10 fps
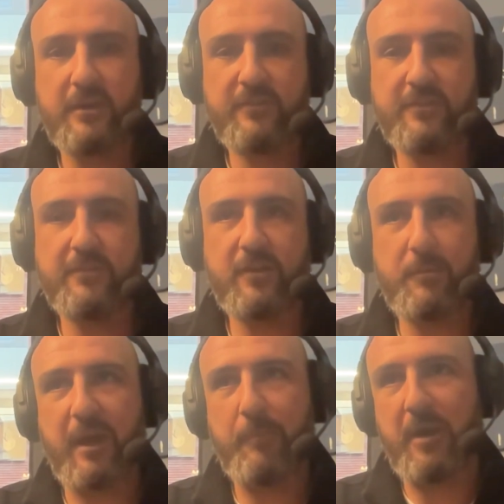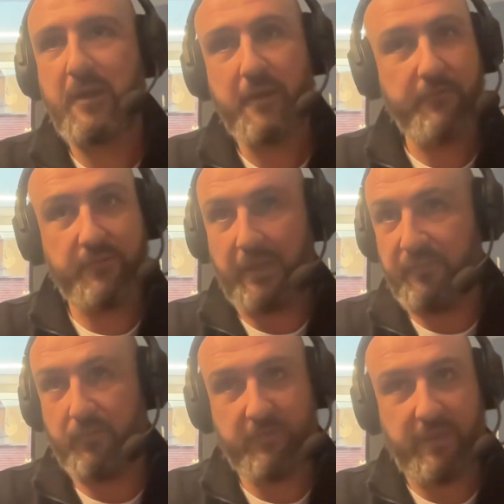to determine that. But
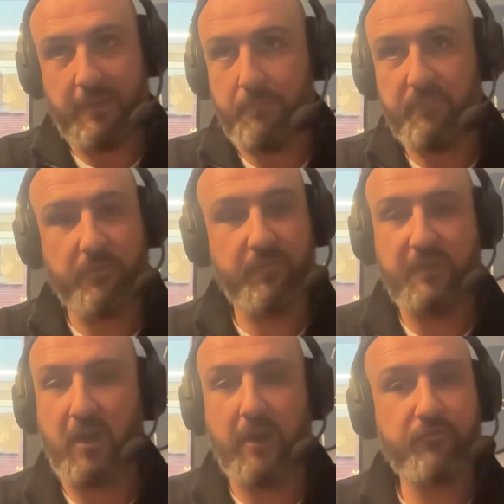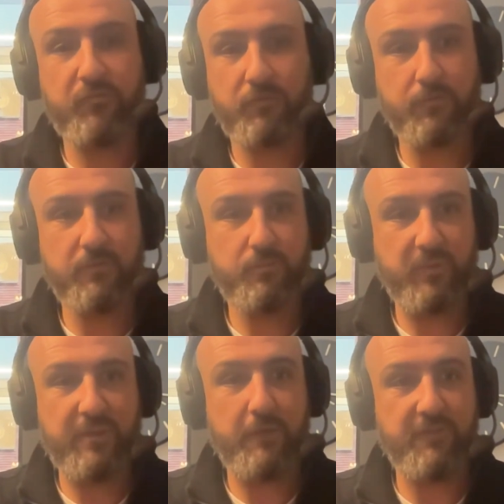something that I've struggled
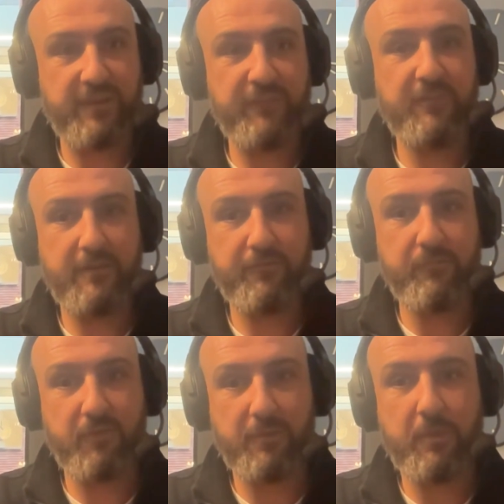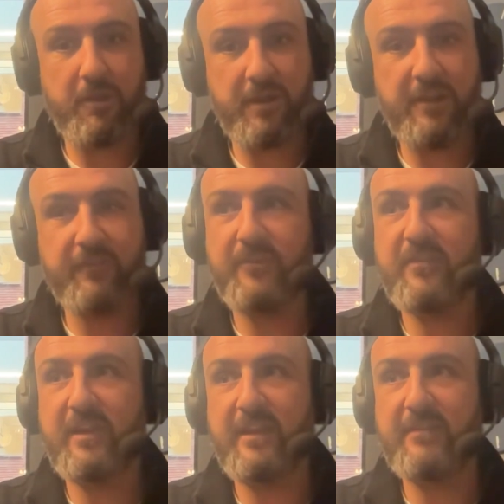with over the last year from running my own
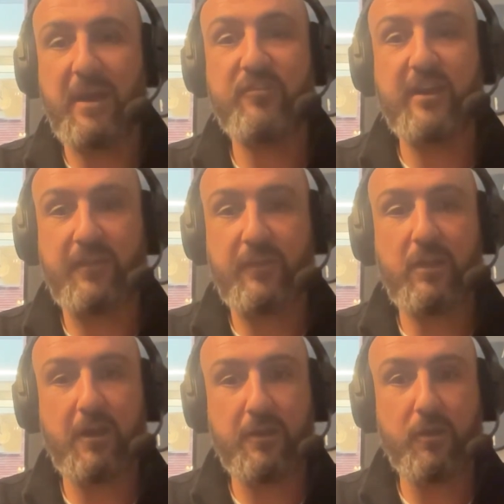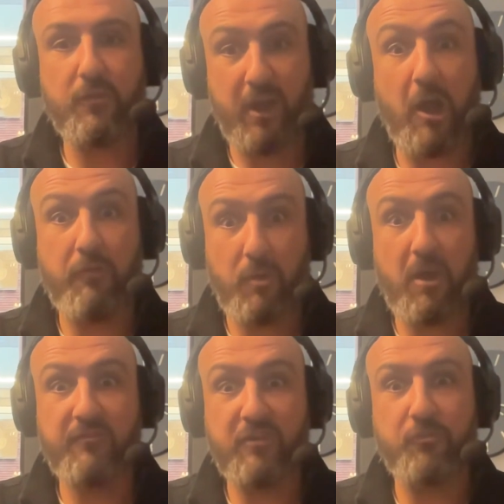agency is educating the client on the
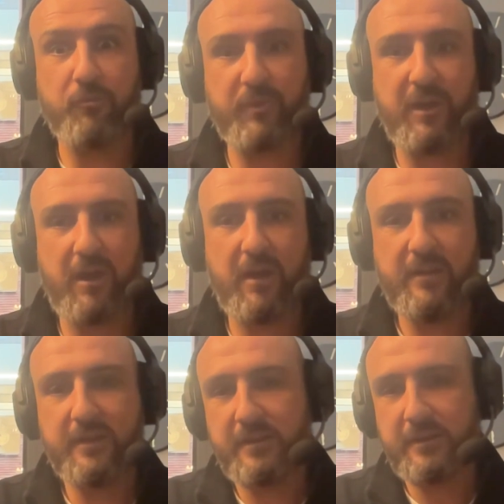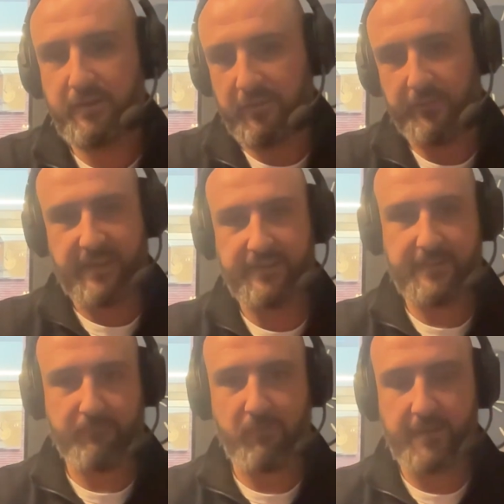ROI of digital PR. Because I'll say to
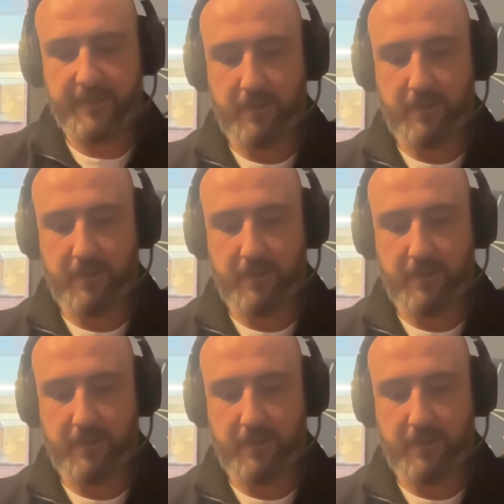them, right,